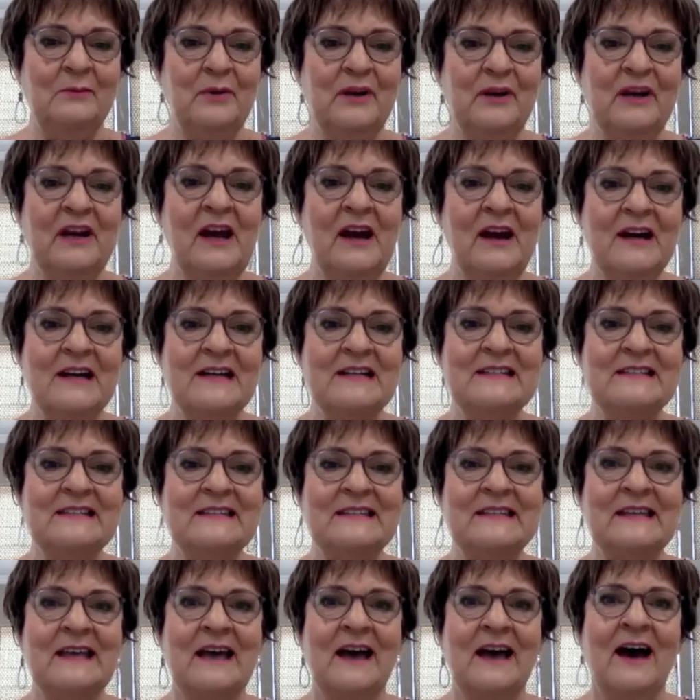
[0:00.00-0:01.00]

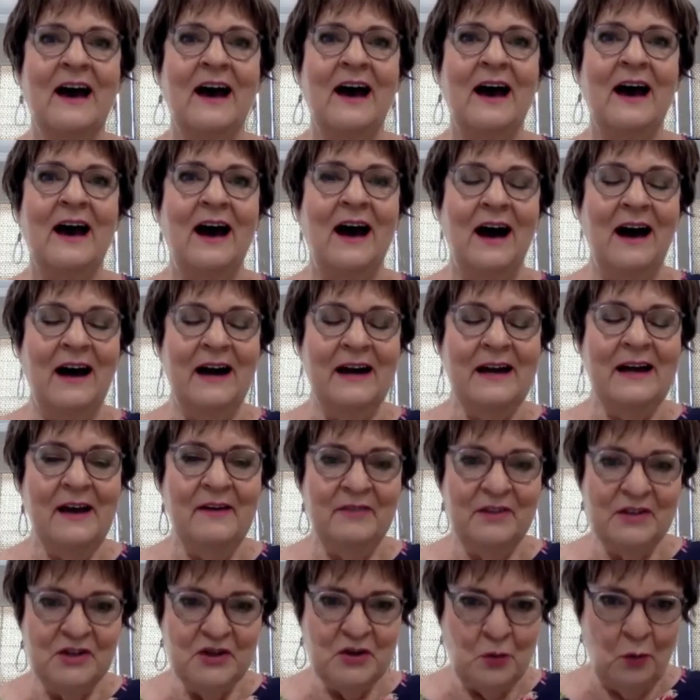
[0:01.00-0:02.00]
because I have
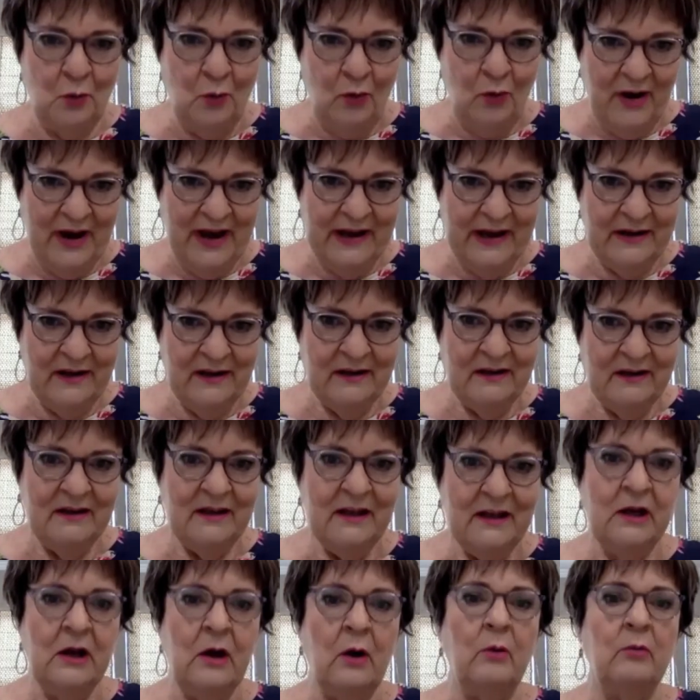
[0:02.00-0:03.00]
enjoyed,
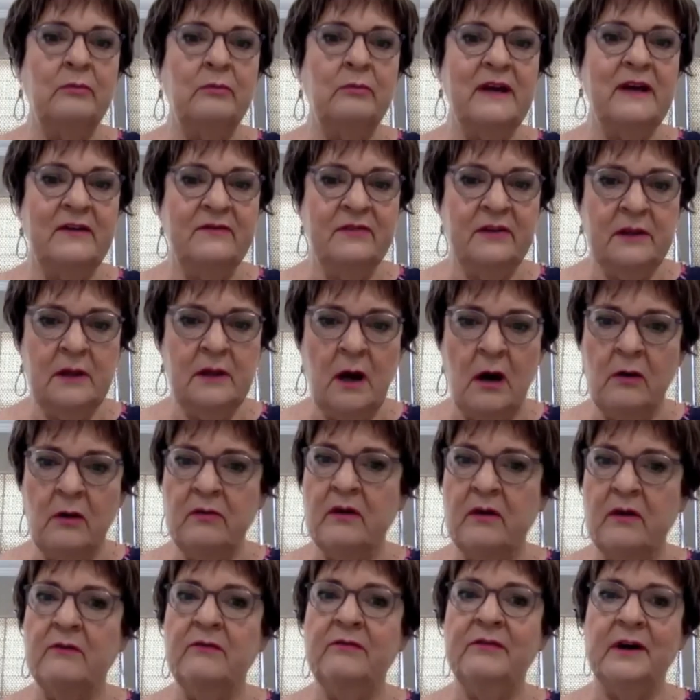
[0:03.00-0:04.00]
even though
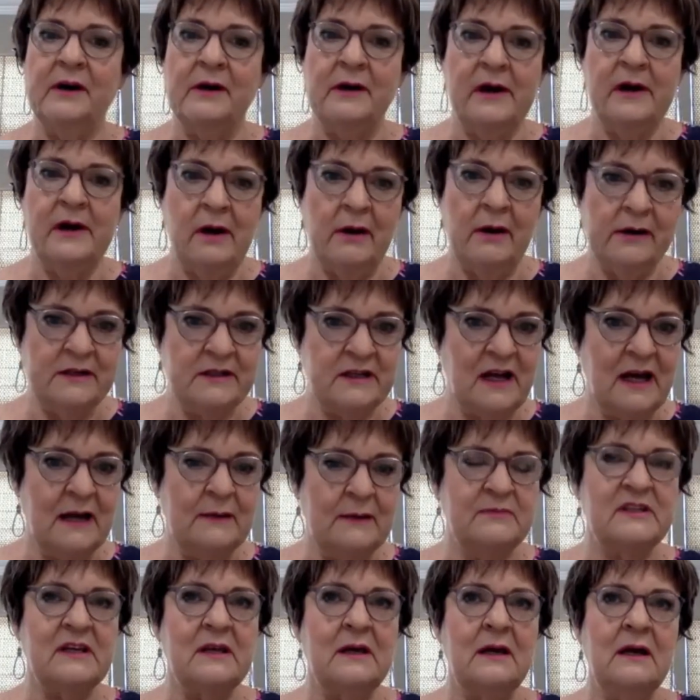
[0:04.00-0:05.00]
they're very hard
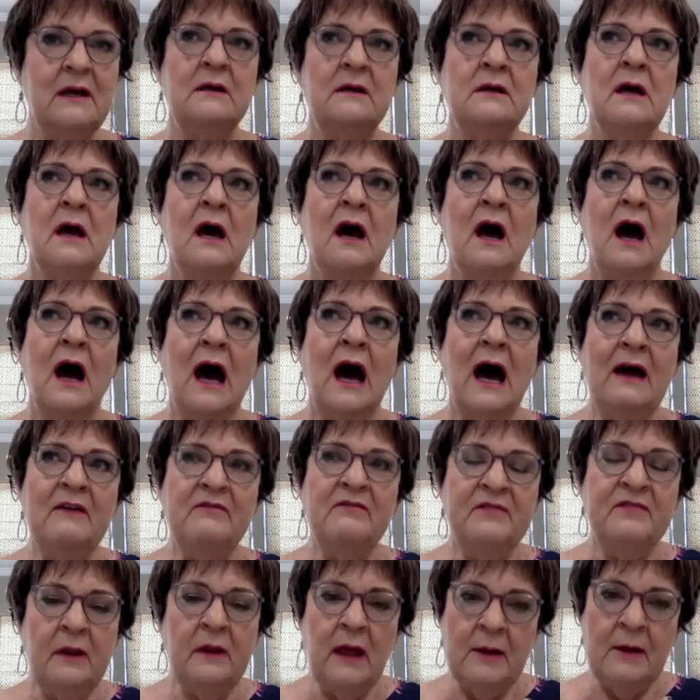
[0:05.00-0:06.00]
times, I
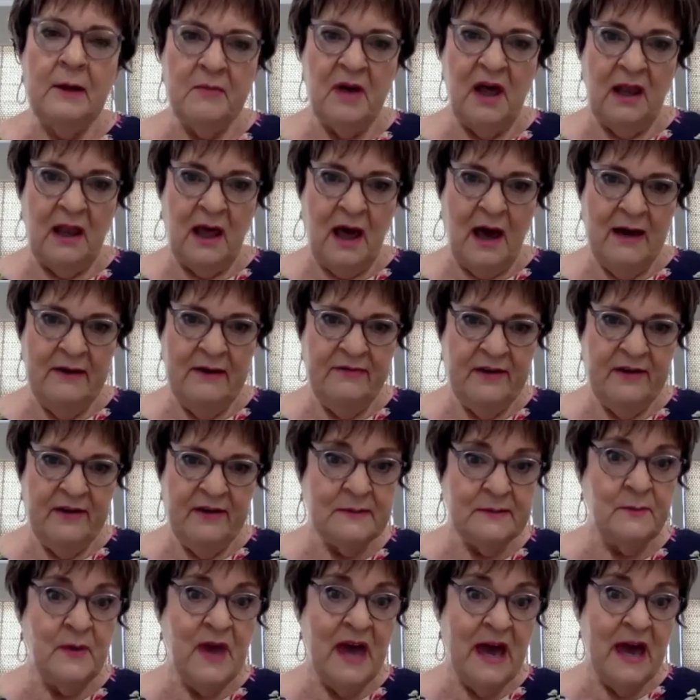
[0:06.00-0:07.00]
feel like my life
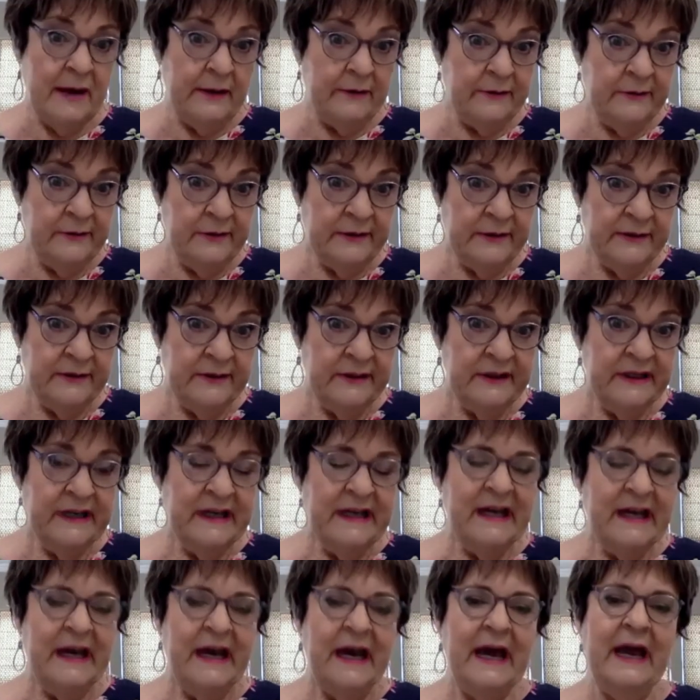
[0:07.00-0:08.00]
has mattered.
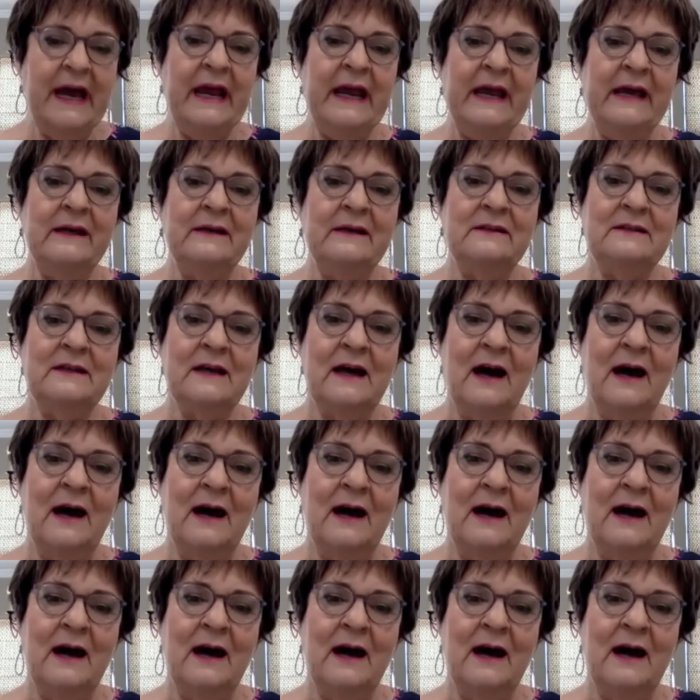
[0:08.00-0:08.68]
And